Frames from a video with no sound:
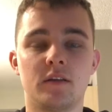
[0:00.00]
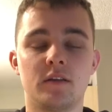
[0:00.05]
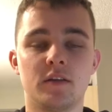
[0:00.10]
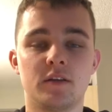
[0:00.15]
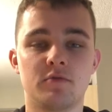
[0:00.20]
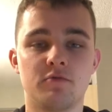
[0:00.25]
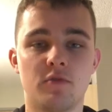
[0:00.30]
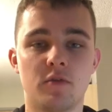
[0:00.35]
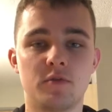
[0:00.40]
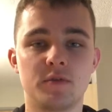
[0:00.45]

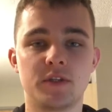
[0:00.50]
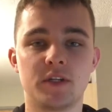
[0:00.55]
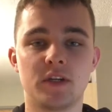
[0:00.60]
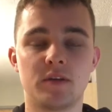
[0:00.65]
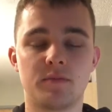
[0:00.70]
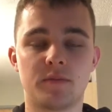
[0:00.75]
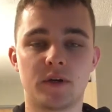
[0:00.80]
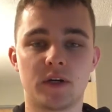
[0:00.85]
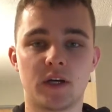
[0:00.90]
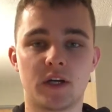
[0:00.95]
This
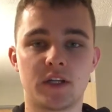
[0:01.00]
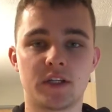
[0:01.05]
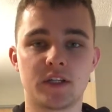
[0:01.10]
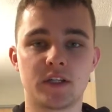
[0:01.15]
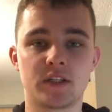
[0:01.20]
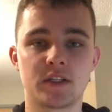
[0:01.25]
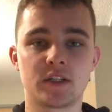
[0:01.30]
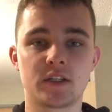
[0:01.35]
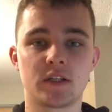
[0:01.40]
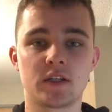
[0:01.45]
routine
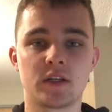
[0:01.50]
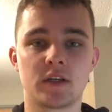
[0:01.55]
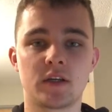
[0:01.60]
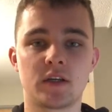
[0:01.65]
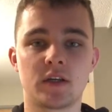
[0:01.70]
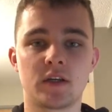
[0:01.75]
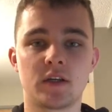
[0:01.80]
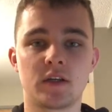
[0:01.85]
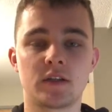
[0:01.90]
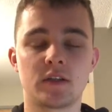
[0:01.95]
purchase
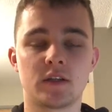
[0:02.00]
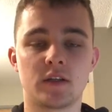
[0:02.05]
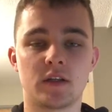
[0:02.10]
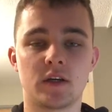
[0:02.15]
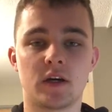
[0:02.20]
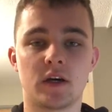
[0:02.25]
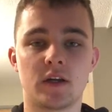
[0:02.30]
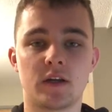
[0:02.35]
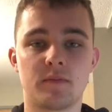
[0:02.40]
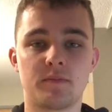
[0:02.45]
to
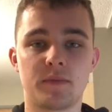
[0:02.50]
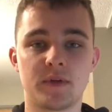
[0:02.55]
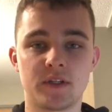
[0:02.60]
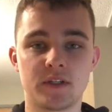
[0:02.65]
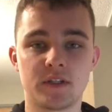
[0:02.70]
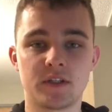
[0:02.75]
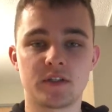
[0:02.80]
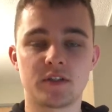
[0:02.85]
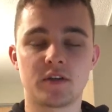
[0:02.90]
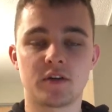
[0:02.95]
the
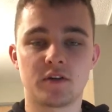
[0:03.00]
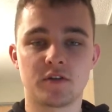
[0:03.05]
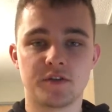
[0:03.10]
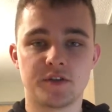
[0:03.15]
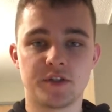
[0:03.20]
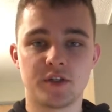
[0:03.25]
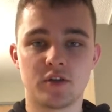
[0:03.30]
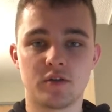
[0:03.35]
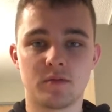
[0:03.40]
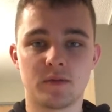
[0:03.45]
business to
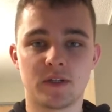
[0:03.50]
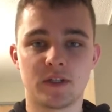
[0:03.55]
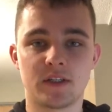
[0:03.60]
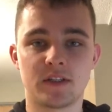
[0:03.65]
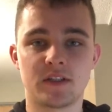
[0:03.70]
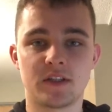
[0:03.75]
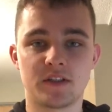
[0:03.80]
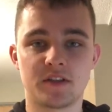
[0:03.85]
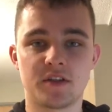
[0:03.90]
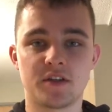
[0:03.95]
consumer
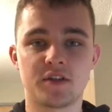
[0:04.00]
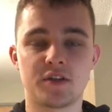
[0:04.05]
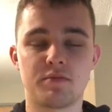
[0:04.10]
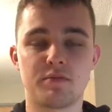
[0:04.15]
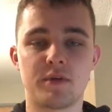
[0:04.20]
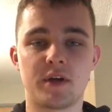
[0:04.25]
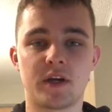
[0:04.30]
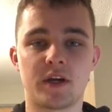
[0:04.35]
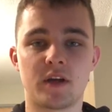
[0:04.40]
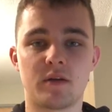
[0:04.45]
decision
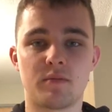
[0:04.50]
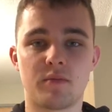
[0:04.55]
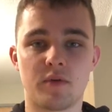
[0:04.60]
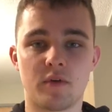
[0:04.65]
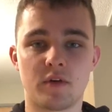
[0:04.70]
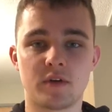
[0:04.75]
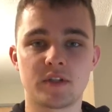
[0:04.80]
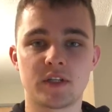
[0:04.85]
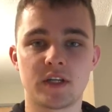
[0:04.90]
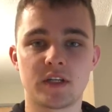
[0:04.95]
making
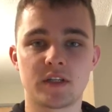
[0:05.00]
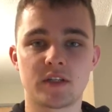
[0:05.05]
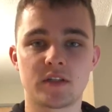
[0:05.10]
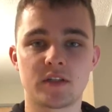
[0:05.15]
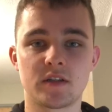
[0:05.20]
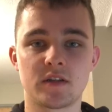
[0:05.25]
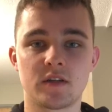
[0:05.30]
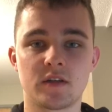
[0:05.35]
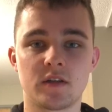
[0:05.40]
process.